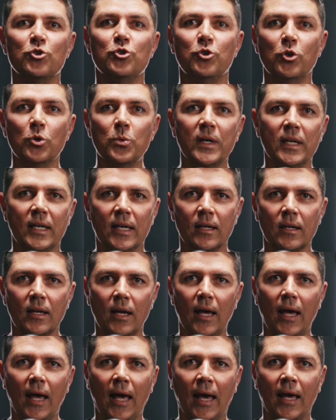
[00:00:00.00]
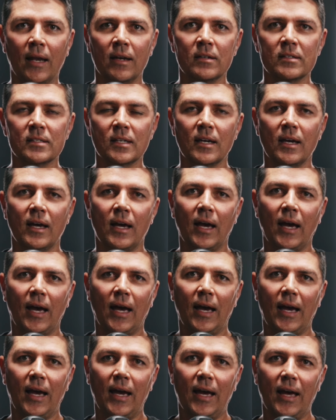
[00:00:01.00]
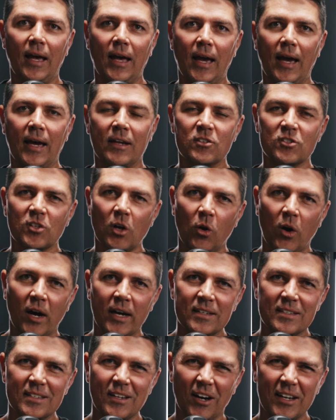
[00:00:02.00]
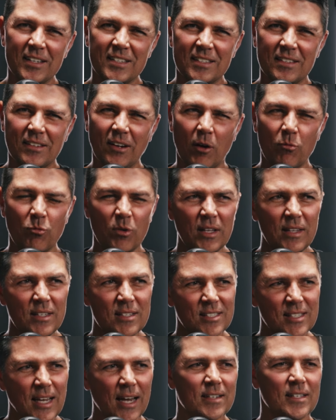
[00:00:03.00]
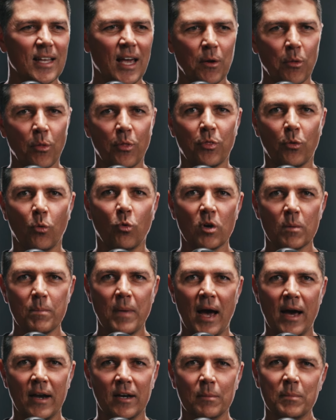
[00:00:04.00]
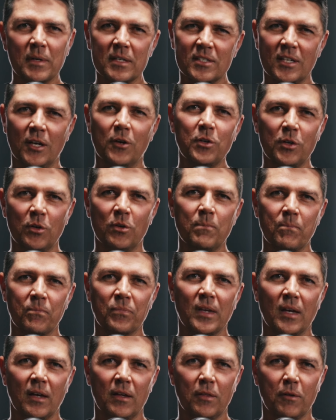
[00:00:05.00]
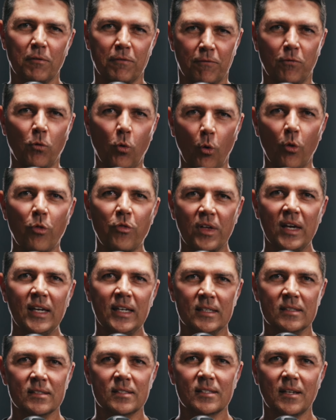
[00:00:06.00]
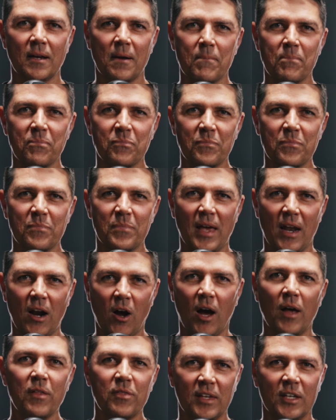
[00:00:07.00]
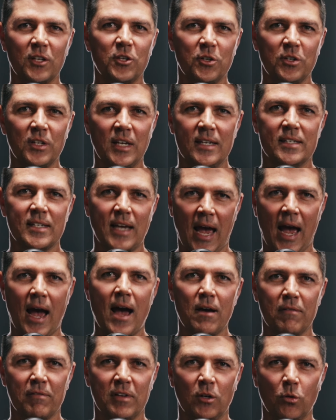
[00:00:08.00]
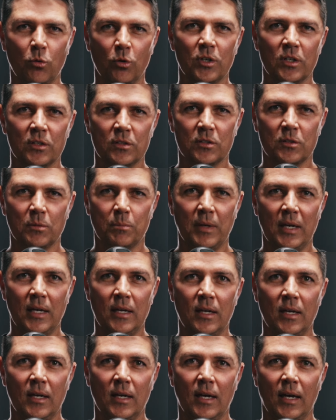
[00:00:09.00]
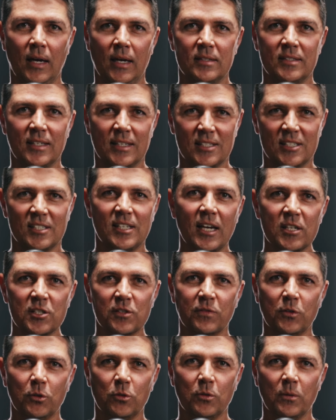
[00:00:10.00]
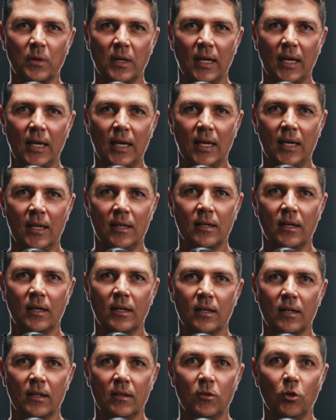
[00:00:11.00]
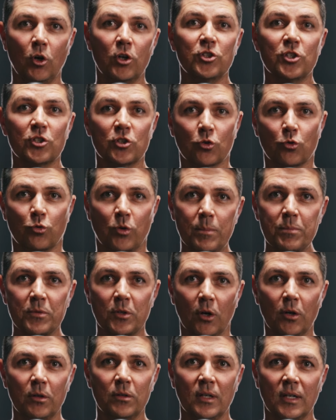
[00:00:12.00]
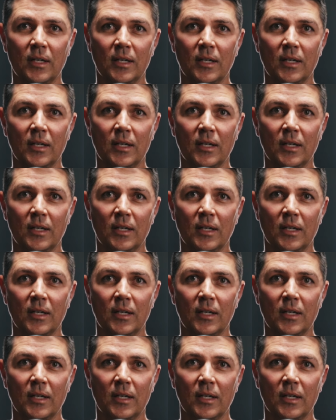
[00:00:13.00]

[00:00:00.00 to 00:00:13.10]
doing it. And so I really sat down and thought about it. I'm going to tell you the 4 things that I think you need to have in order to be successful in not just crypto,